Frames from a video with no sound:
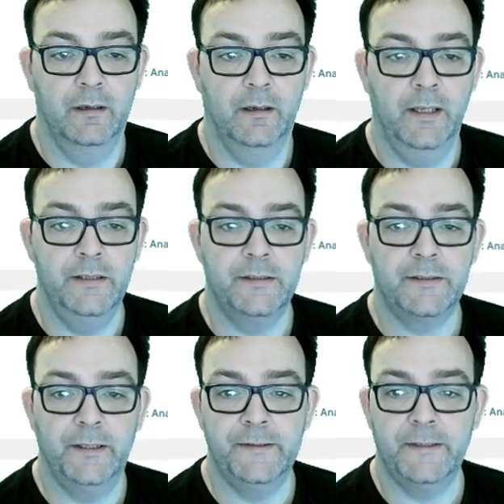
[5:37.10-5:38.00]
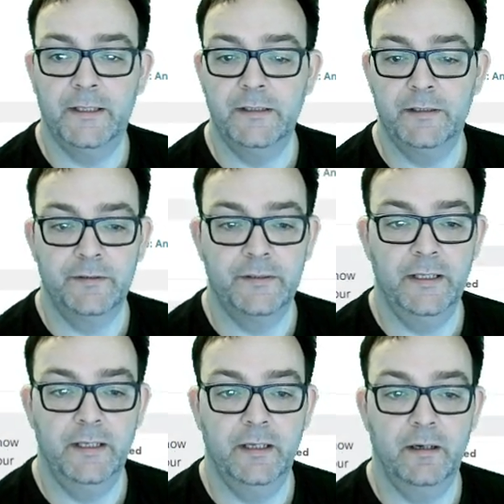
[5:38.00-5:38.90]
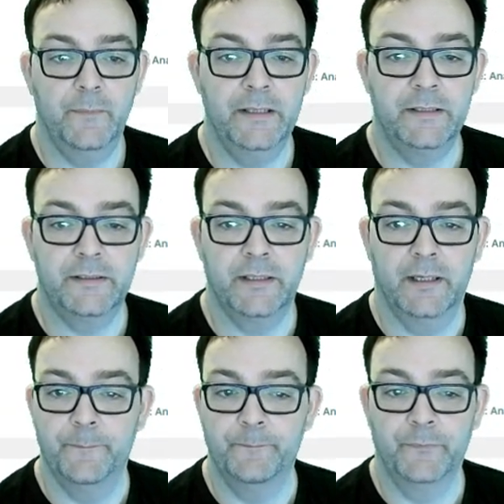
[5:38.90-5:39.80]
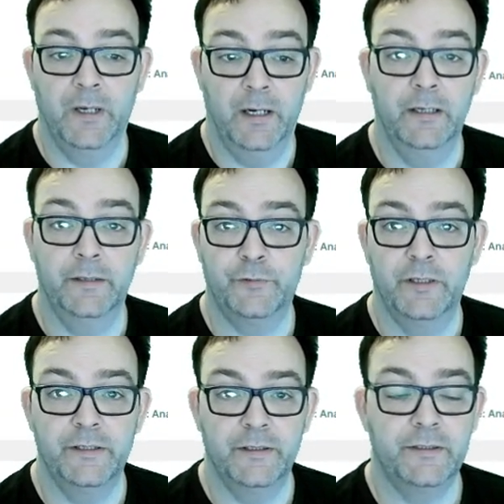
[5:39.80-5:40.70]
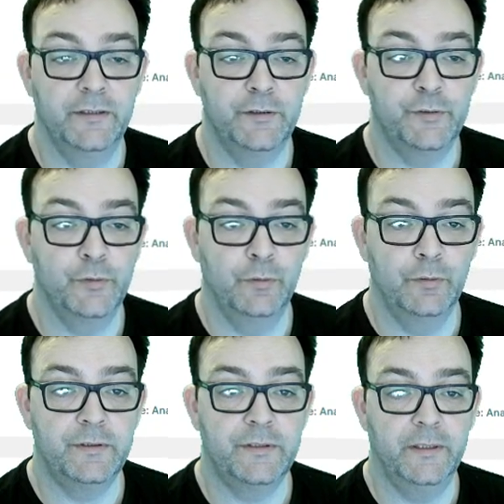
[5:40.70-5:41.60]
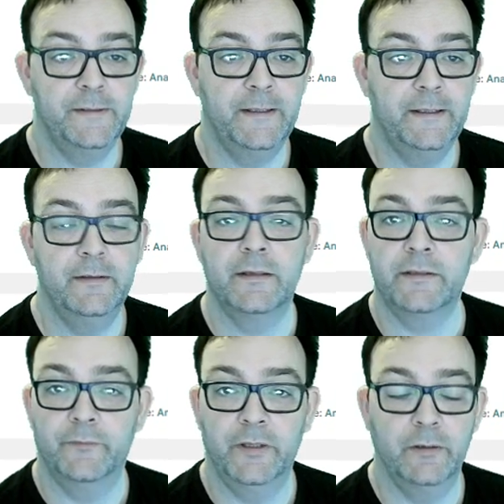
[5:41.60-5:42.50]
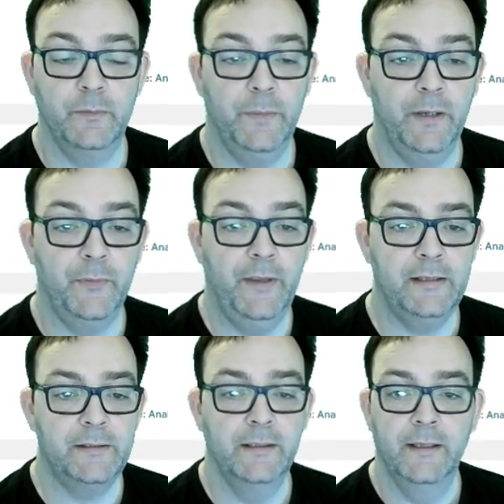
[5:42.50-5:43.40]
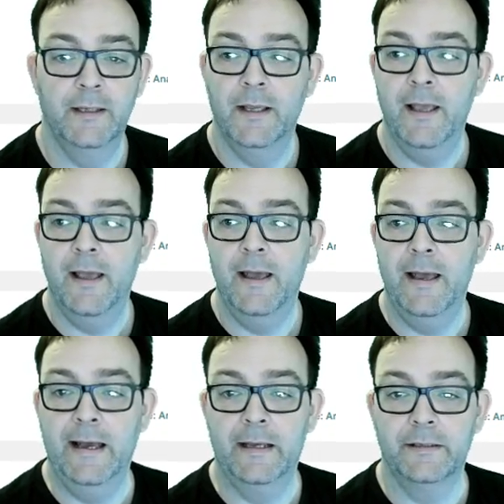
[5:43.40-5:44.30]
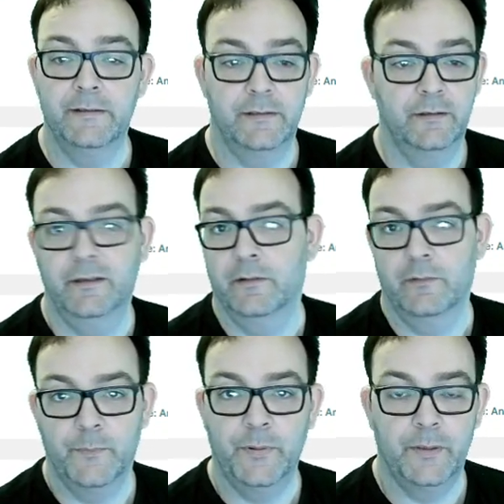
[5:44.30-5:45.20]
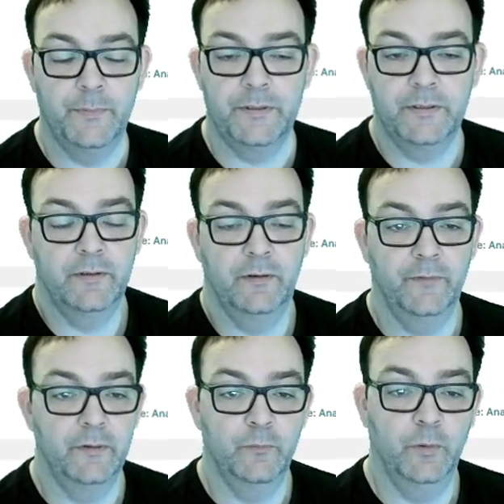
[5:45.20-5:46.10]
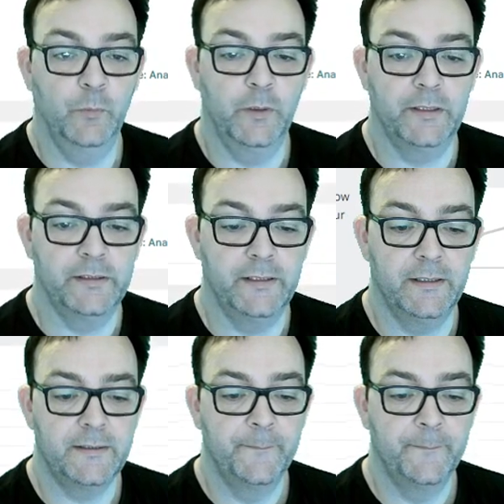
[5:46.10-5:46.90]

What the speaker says: in SiteKit, you see here, it's I literally just installed SiteKit. There's a video about that, and you know, the purposes of it and what it does.